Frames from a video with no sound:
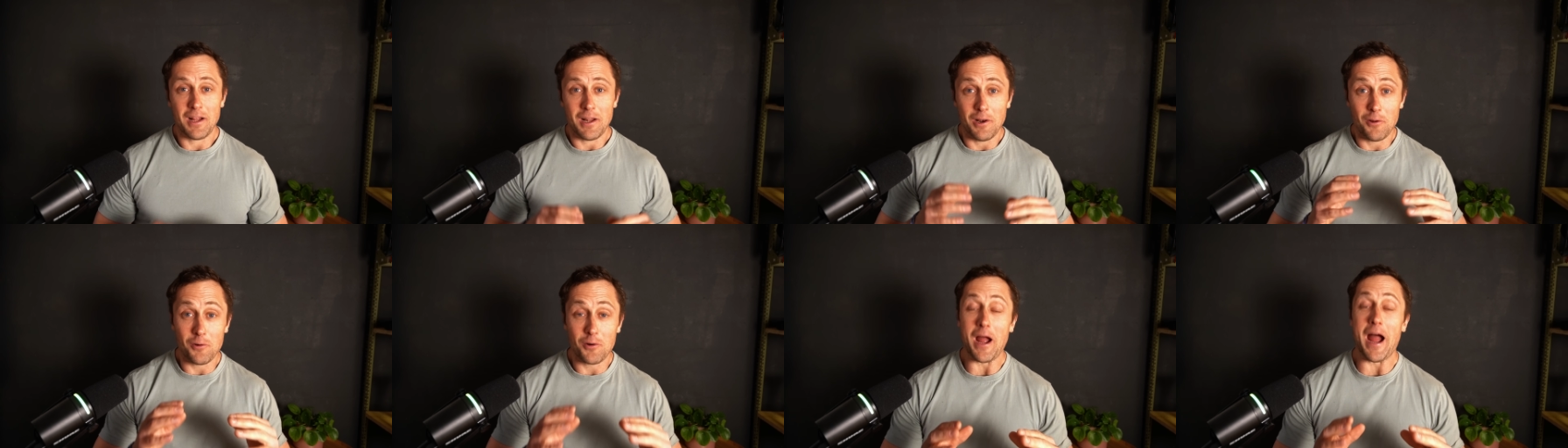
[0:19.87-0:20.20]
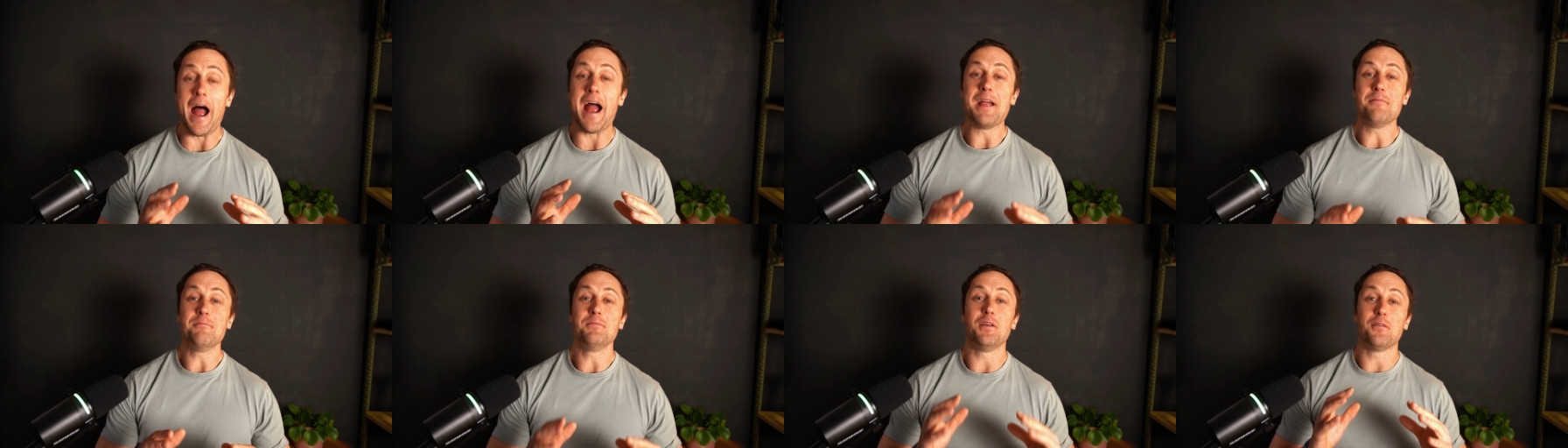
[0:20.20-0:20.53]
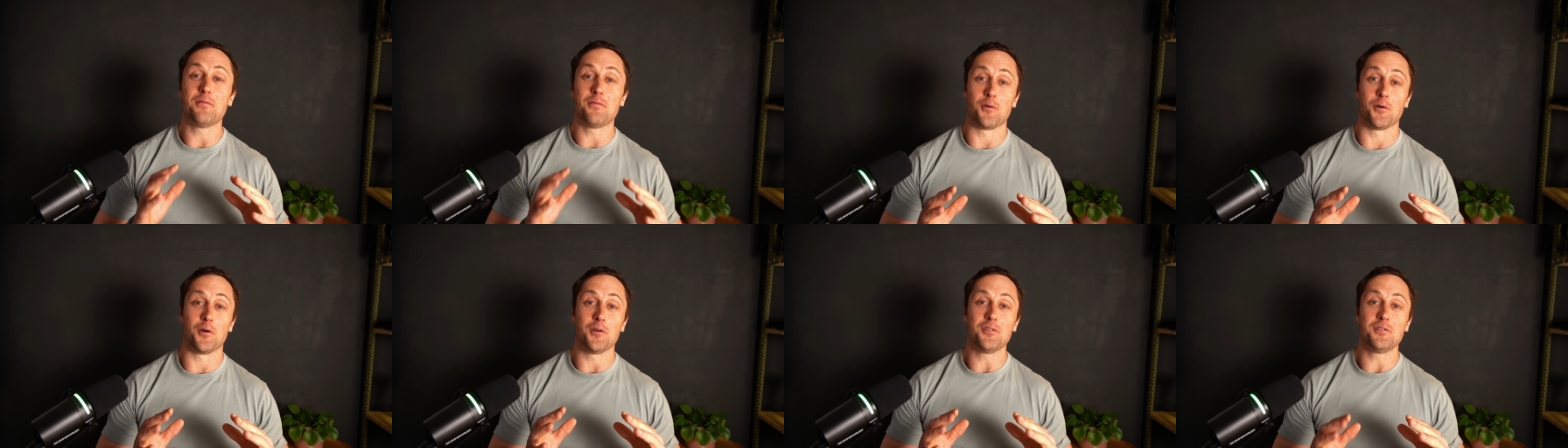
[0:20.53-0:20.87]
Look, I am the
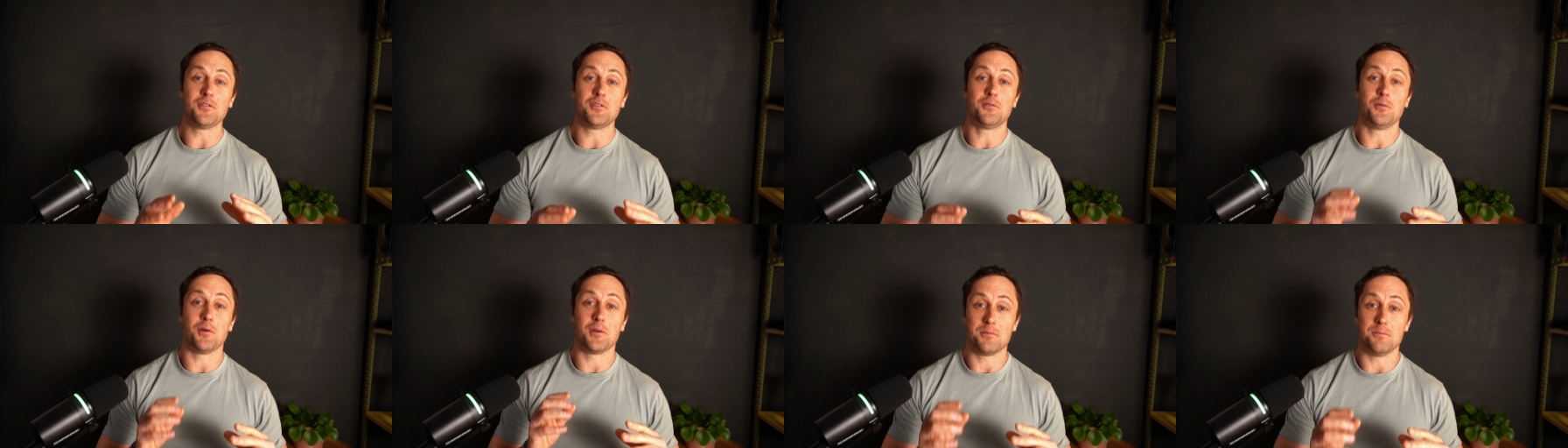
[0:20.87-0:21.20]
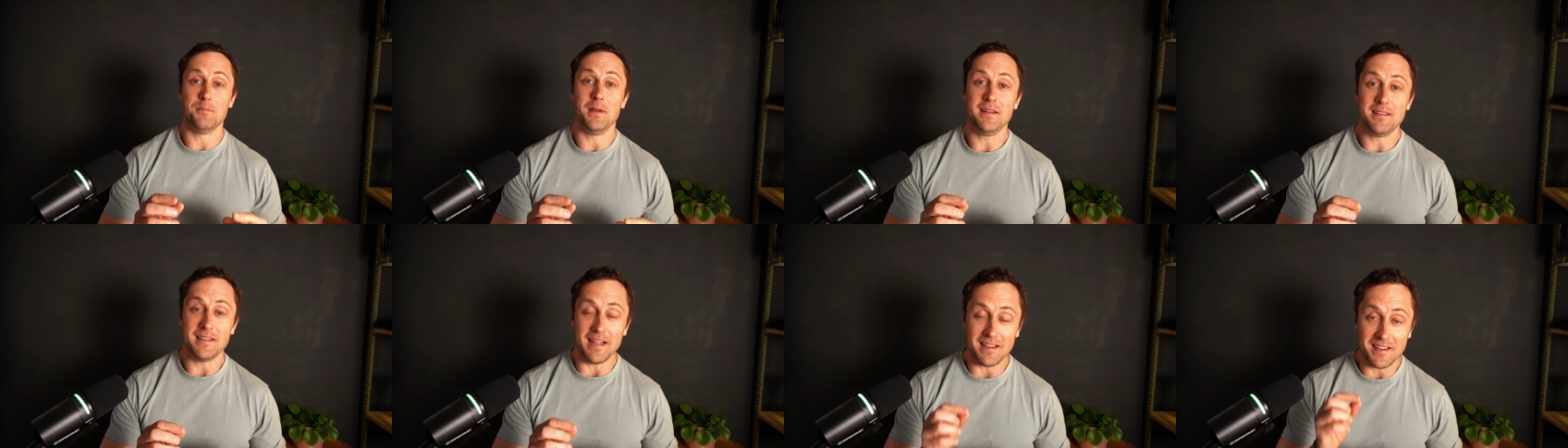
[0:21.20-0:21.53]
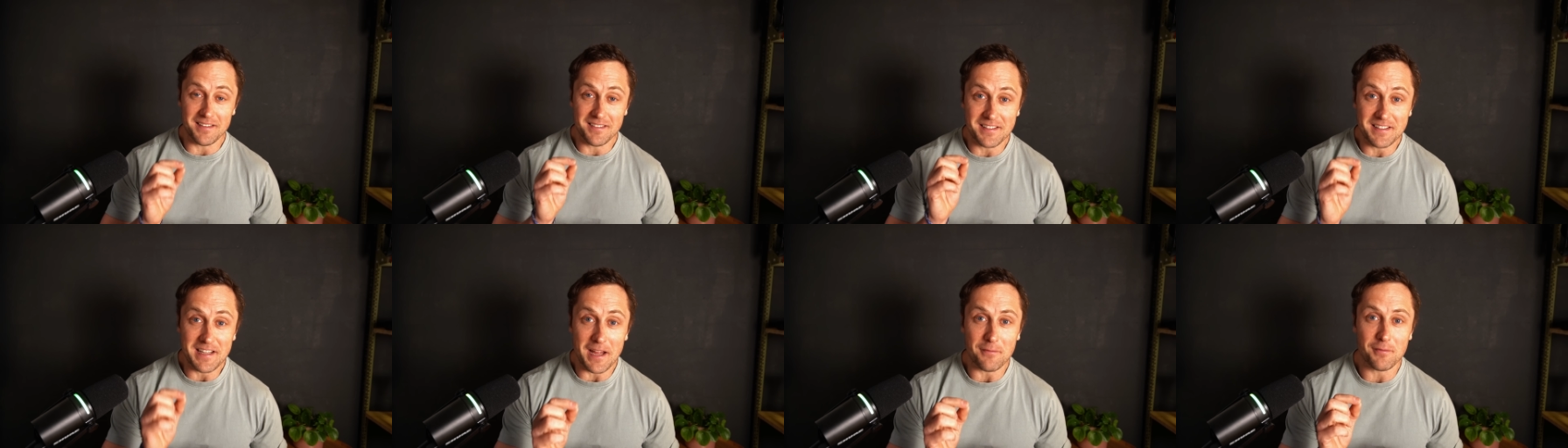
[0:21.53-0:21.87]
first to admit that
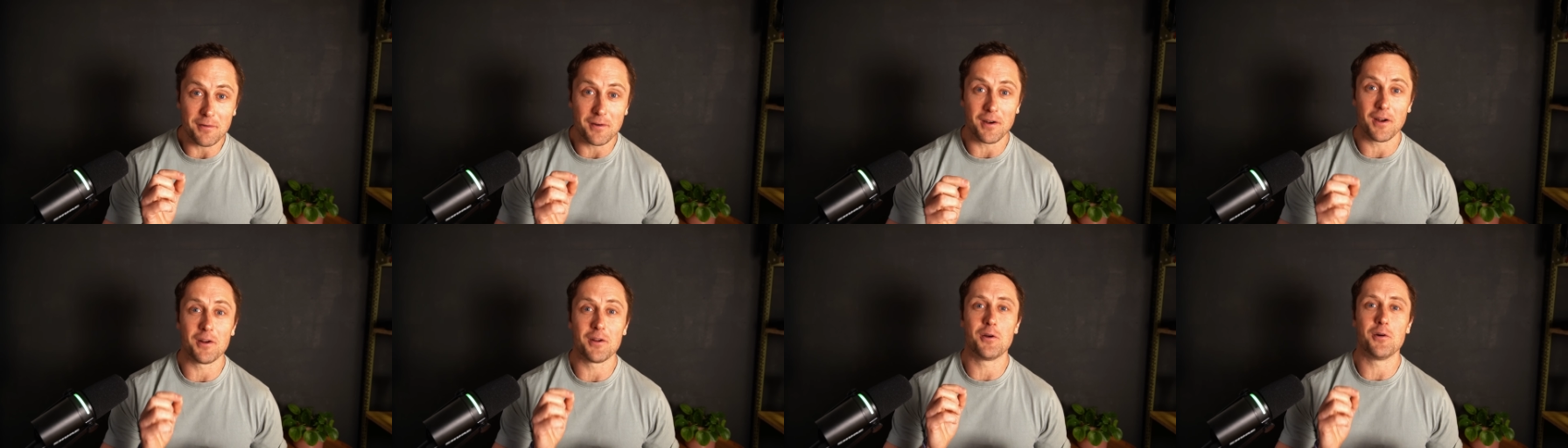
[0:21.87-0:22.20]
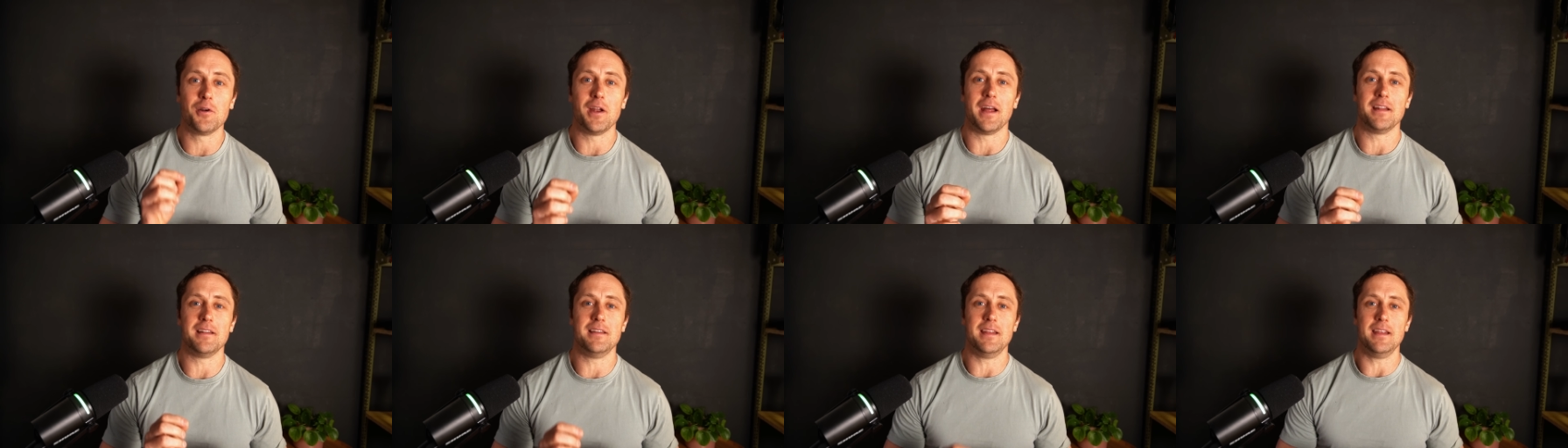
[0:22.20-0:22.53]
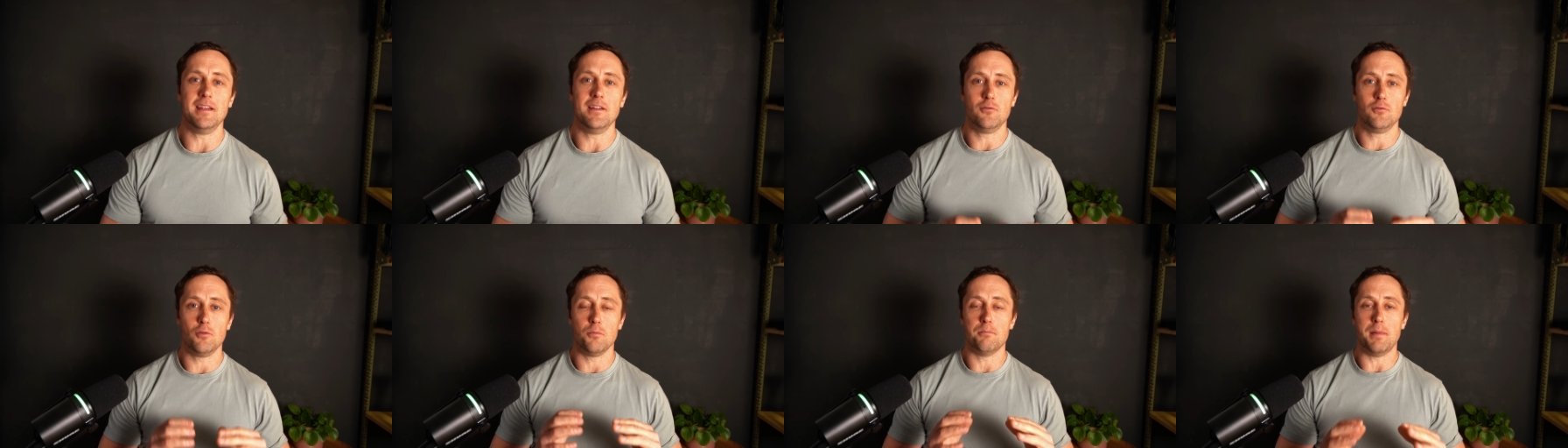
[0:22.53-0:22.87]
it's never a good
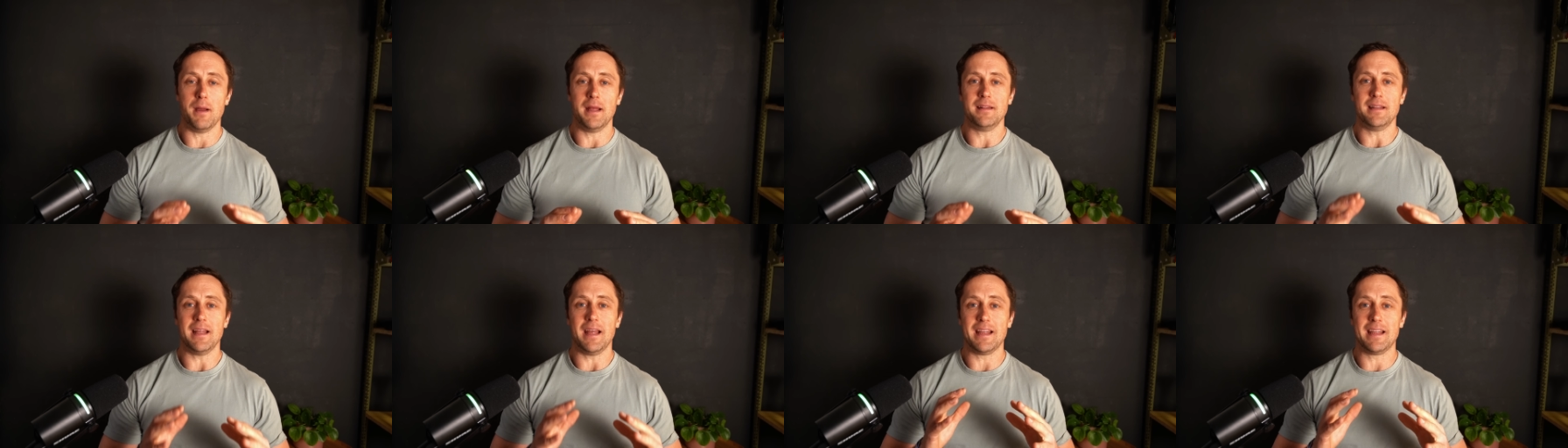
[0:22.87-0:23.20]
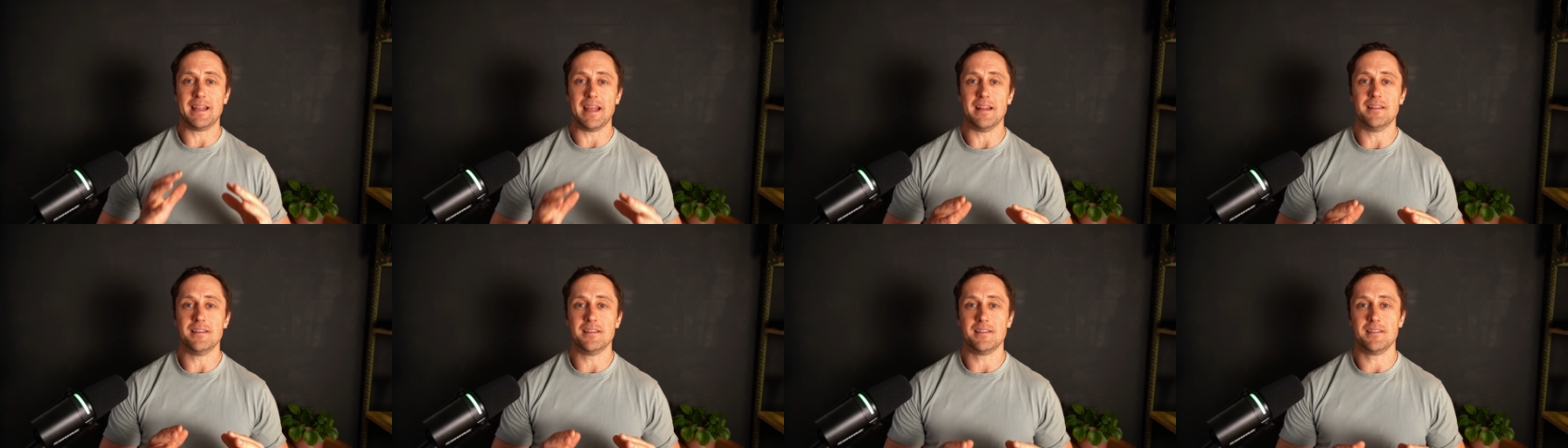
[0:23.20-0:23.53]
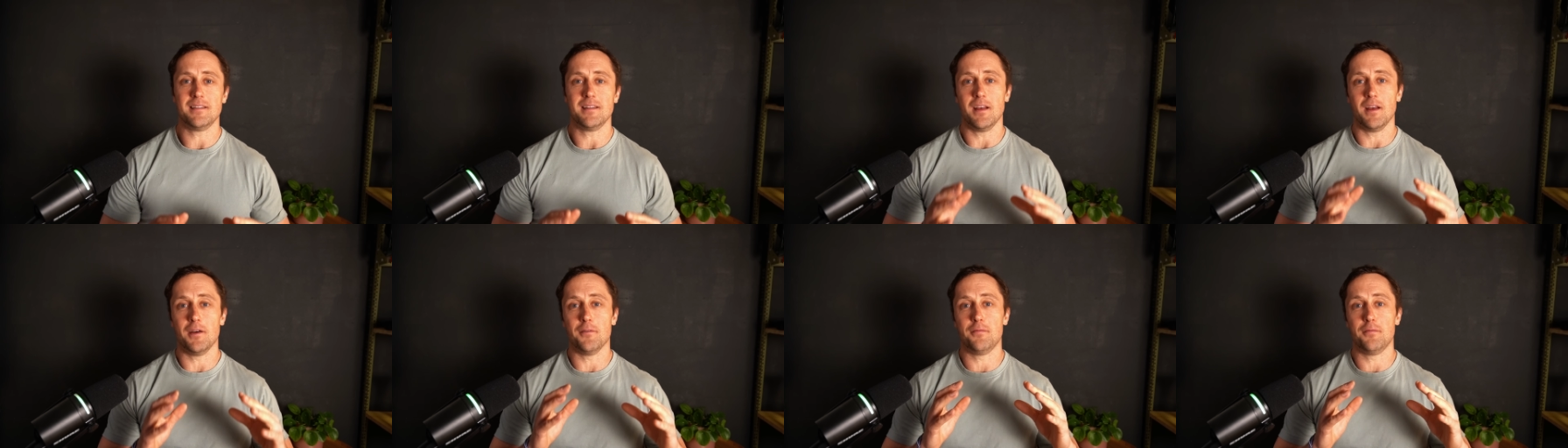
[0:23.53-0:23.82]
idea to bet against